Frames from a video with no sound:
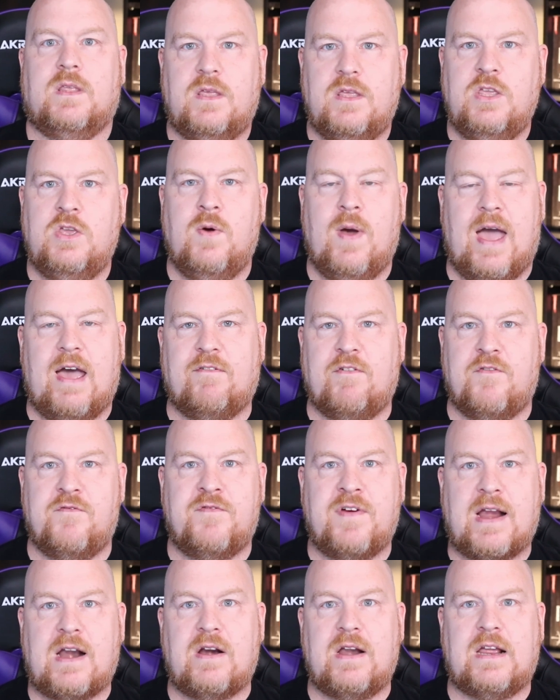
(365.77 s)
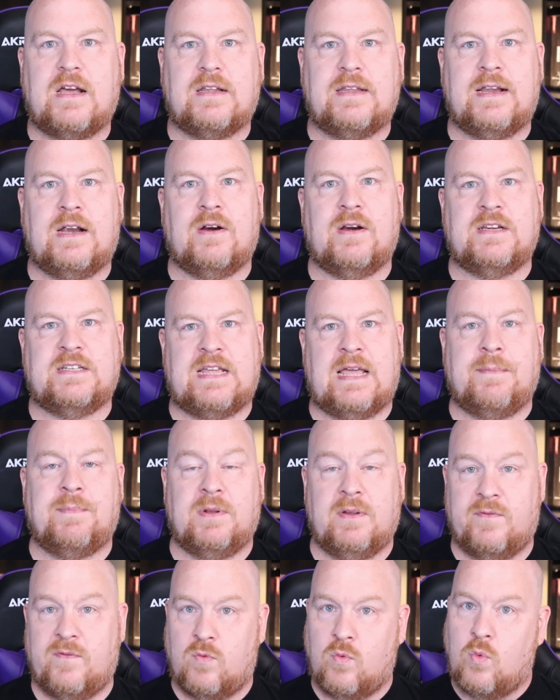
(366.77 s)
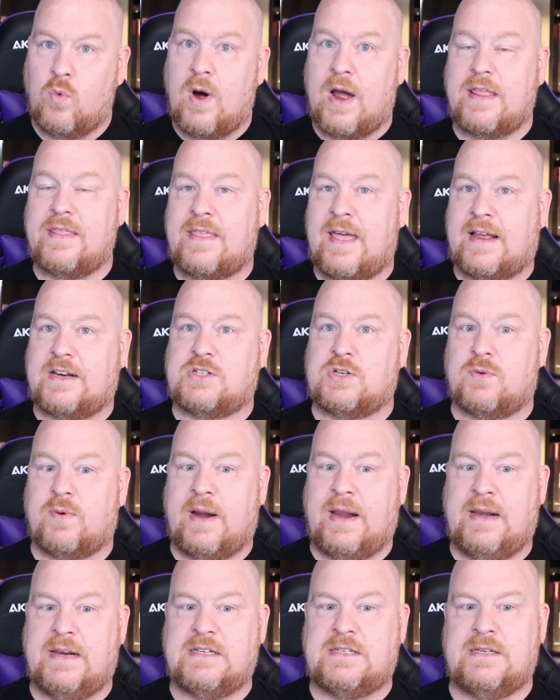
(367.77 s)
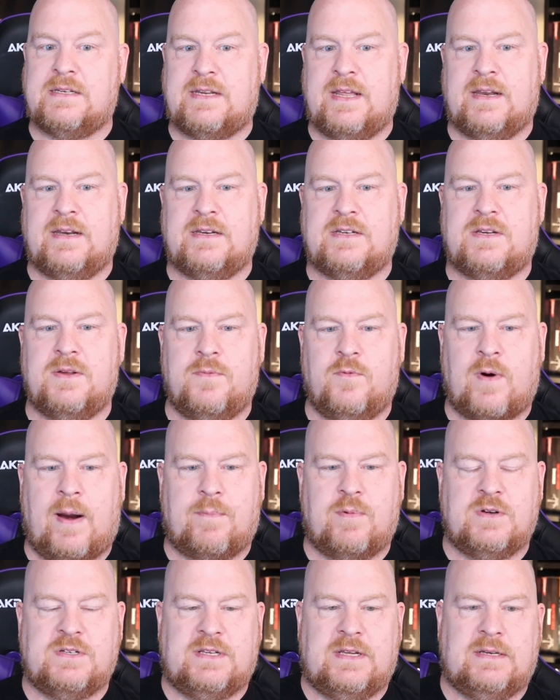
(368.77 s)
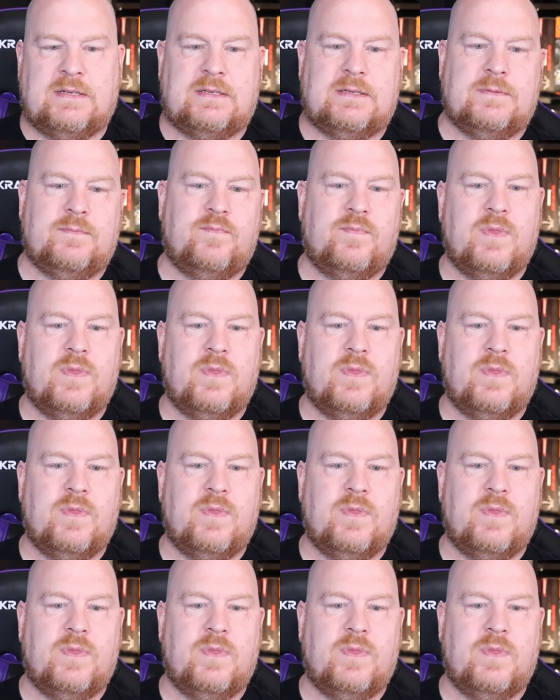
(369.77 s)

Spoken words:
you have a very clear example of what that terrain is intended to represent.